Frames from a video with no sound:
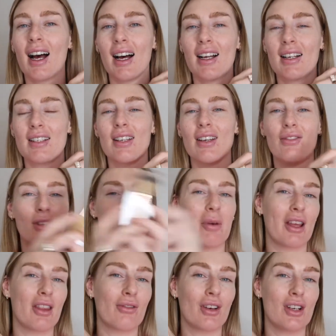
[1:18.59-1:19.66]
And if you
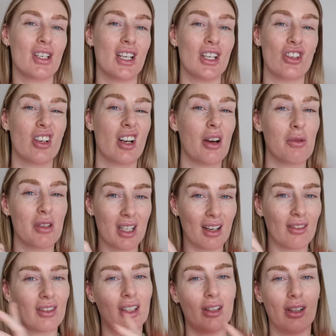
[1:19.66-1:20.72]
buy the foundation, I would
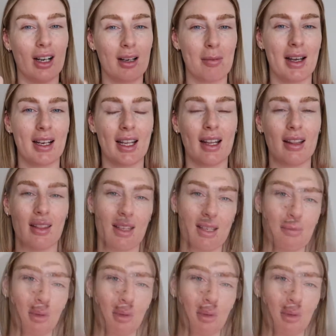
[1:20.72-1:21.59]
definitely recommend getting this.